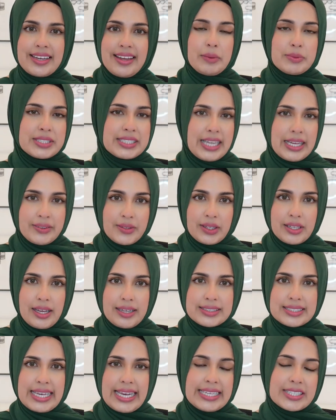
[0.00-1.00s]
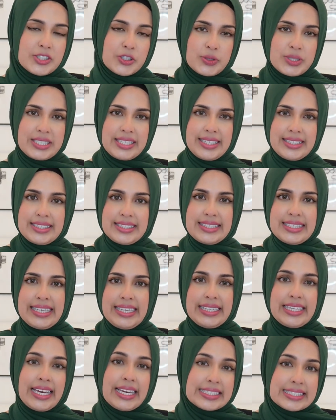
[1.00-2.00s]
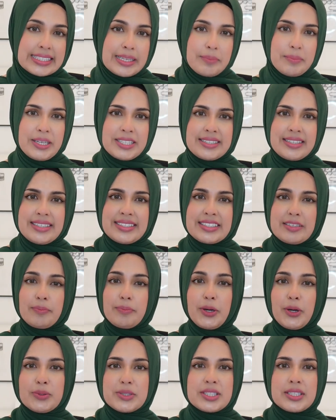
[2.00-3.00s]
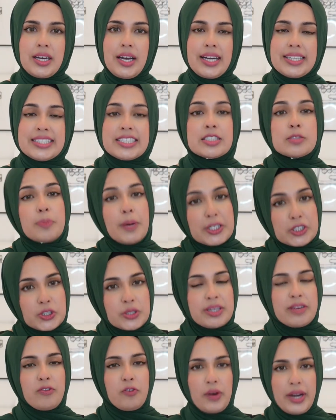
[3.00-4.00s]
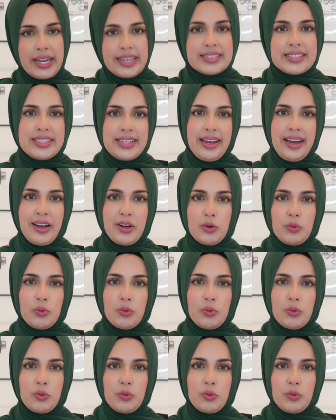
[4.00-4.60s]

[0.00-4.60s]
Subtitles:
It was nonetheless interesting to see the hits and misses of both sides, especially for India,